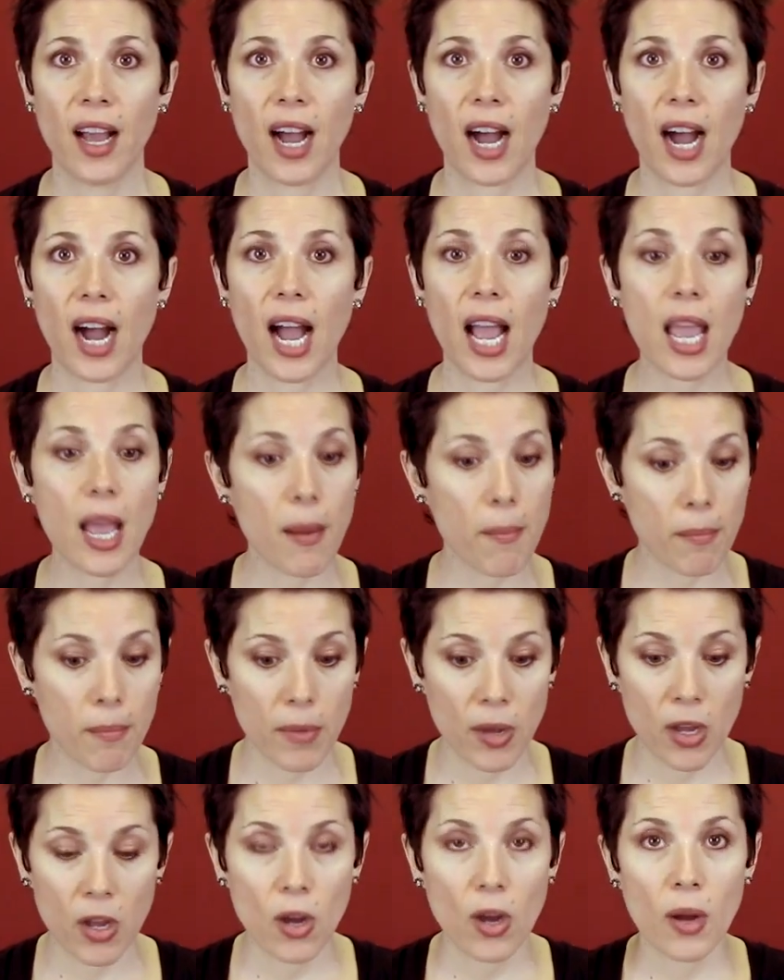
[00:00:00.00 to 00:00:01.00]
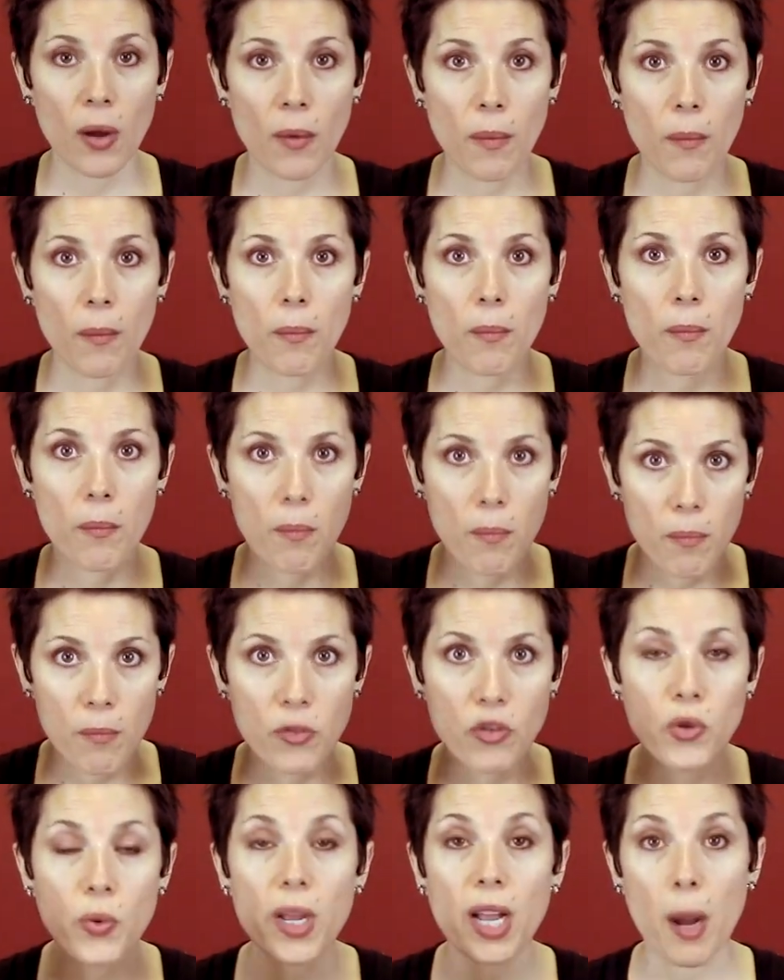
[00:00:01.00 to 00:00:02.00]
I am
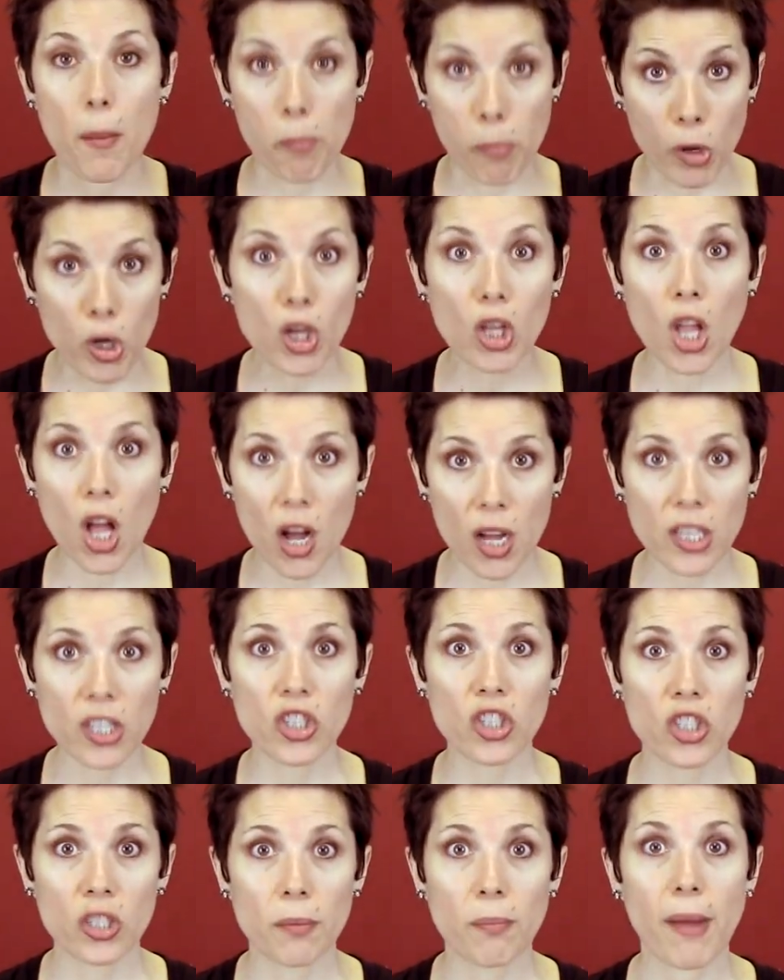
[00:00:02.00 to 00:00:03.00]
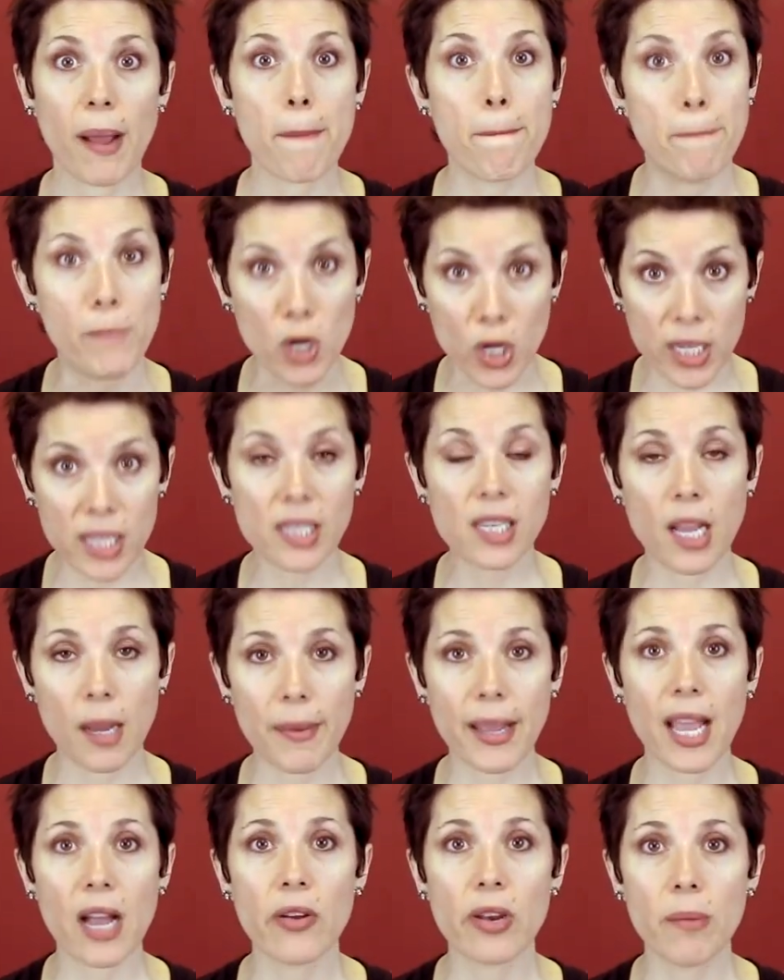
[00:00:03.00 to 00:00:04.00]
doing a book launch. My book is
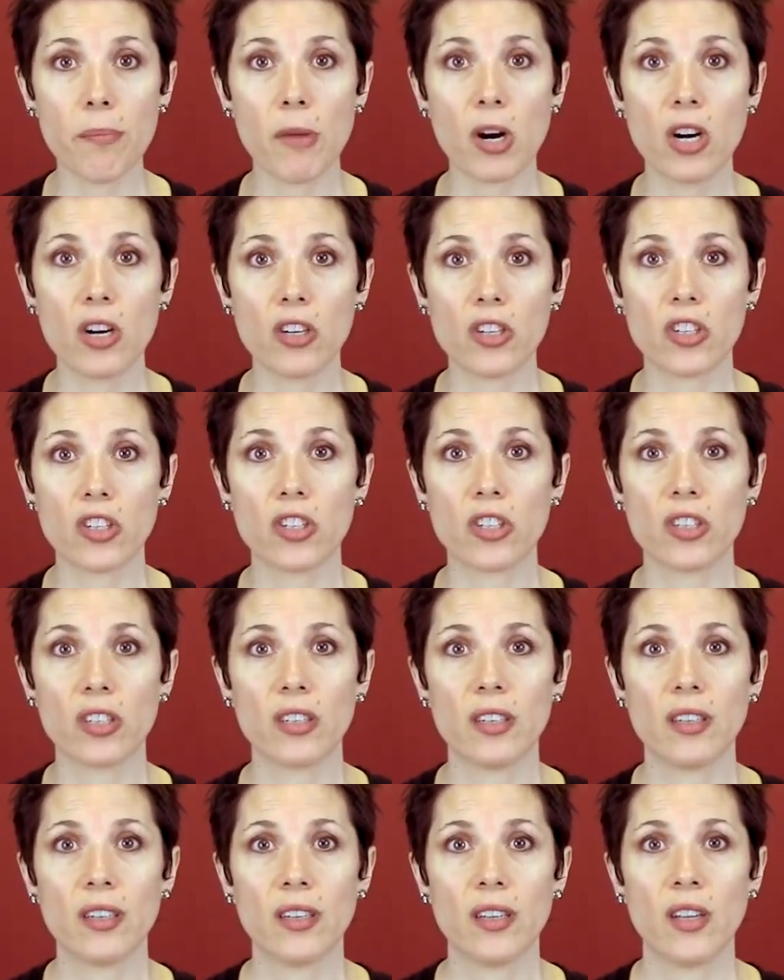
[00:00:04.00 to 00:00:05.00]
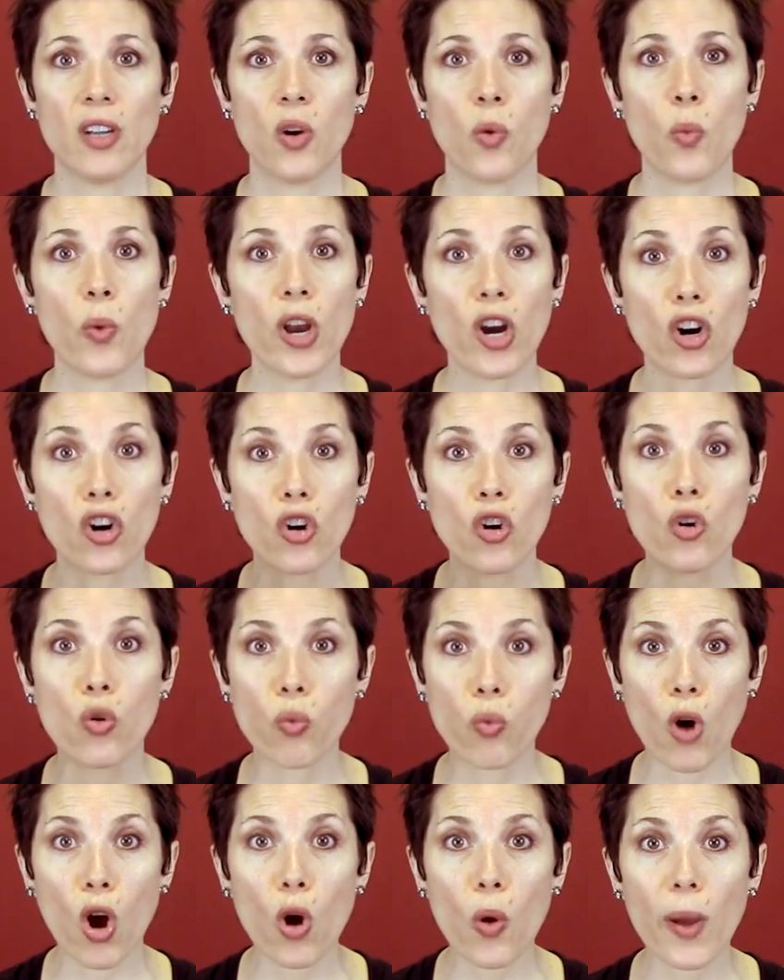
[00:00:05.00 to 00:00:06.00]
coming out in March. We are
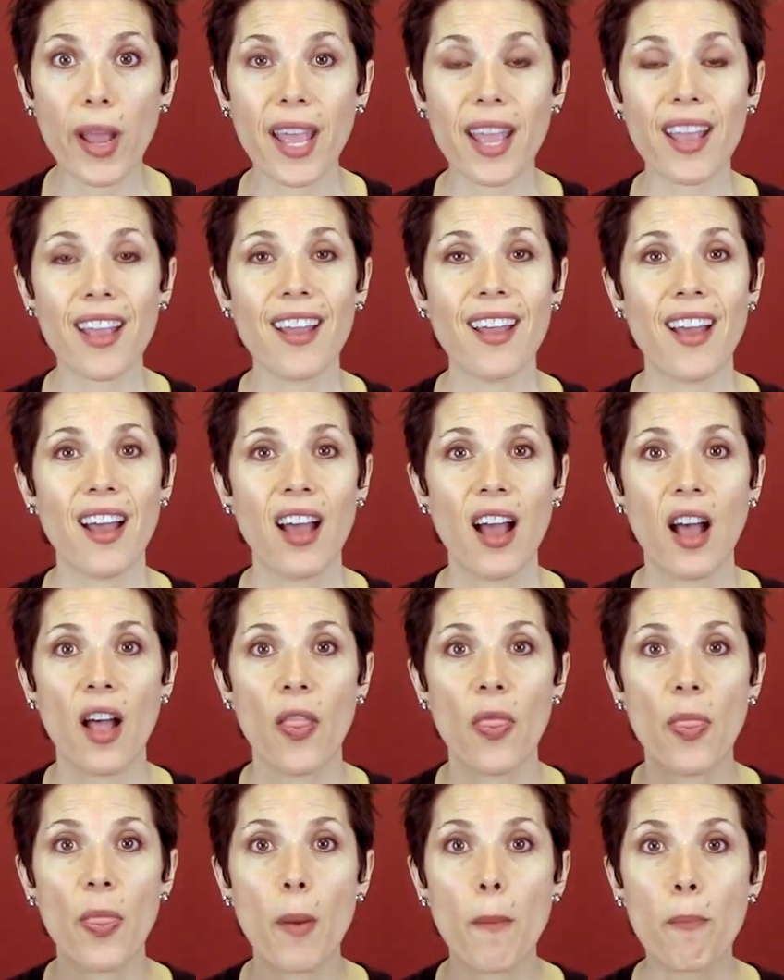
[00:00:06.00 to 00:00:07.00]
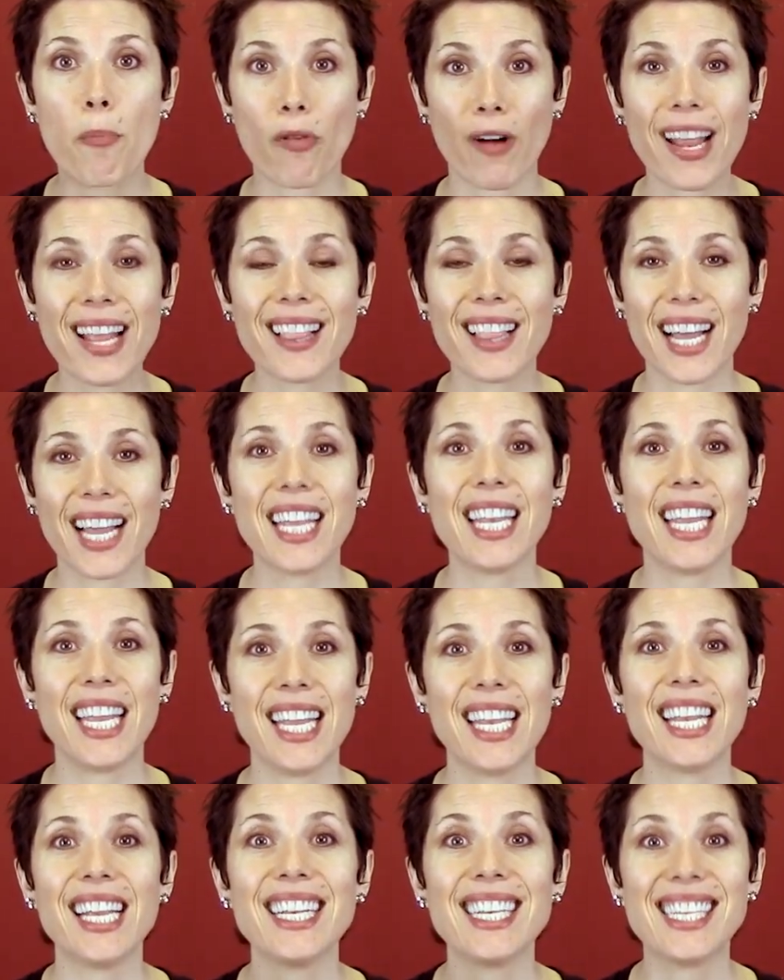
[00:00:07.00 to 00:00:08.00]
growing the Brightline
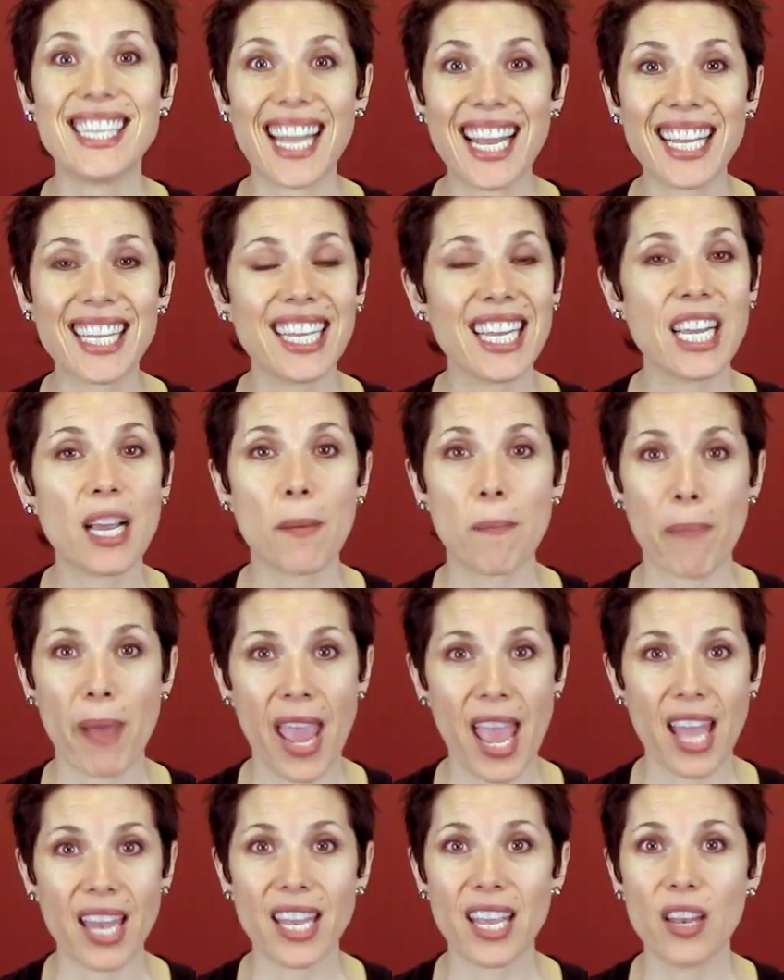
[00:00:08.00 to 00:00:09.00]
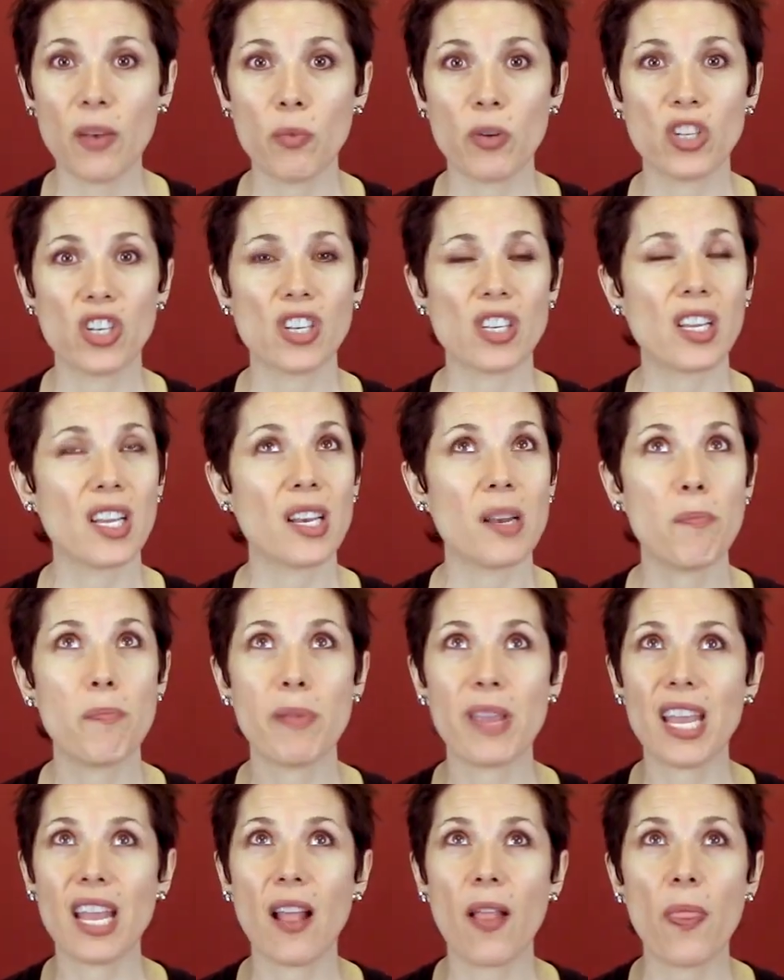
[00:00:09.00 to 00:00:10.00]
Eating Daily Companion, which is going to
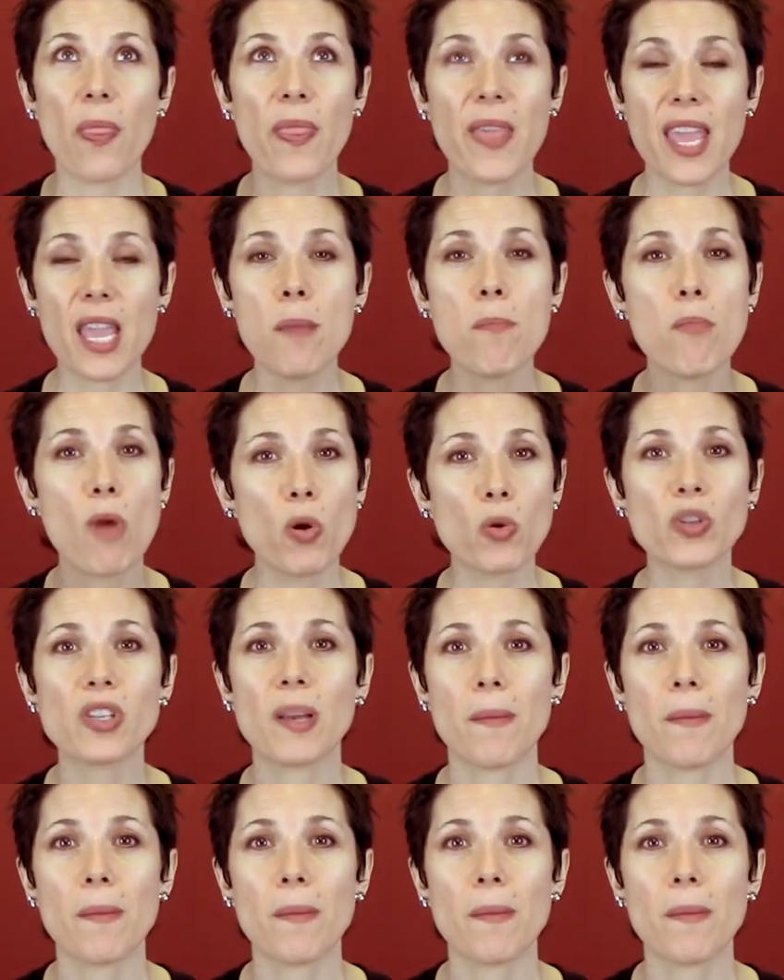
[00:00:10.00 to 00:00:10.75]
be the most